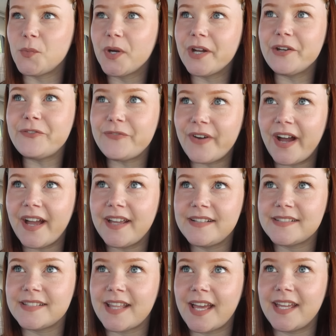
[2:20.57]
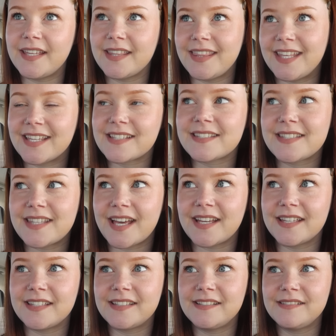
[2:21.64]
So we're gonna find like things
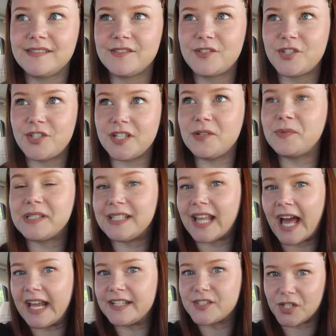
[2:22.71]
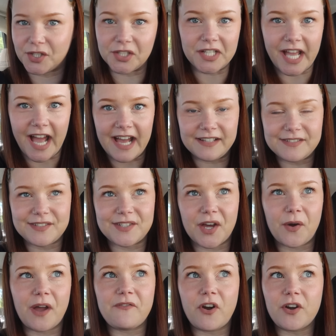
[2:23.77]
that she would like to look at.
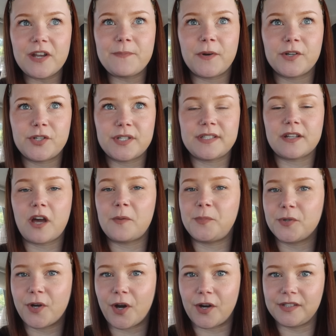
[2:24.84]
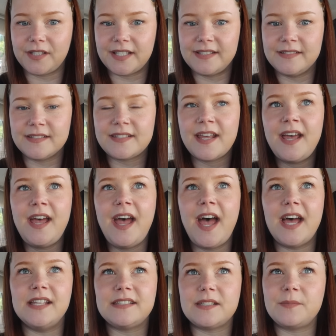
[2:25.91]
So I've already purchased a couple garlands
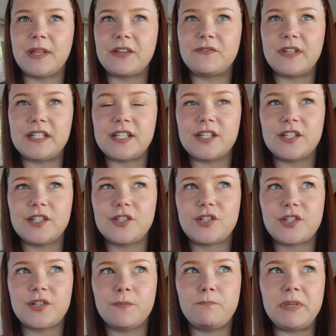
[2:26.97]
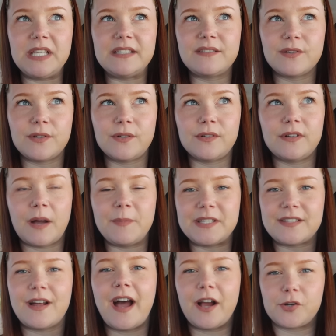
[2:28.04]
and some like vintage Beesel. I mean,
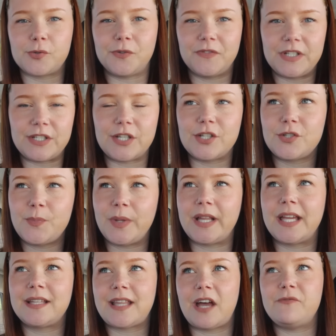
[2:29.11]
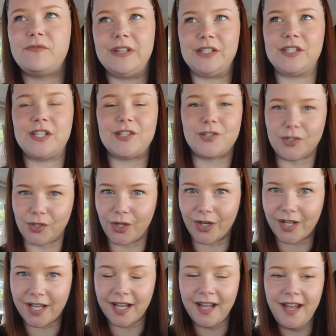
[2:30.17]
it's not actual vintage, but like that vintage
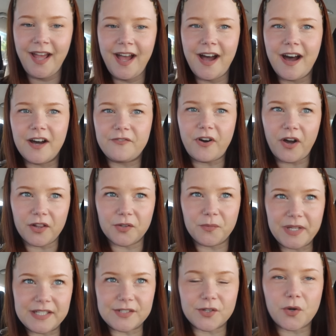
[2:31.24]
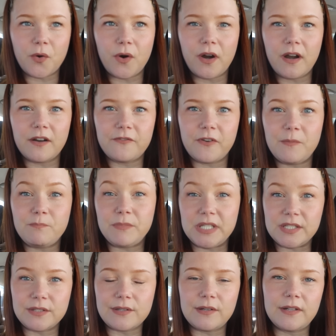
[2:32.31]
look of Halloween decor from
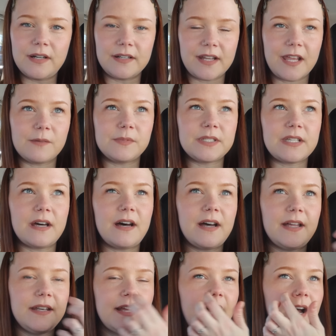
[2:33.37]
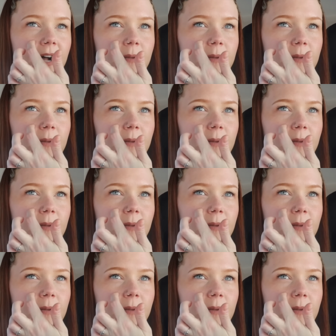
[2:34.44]
Beesel on Amazon.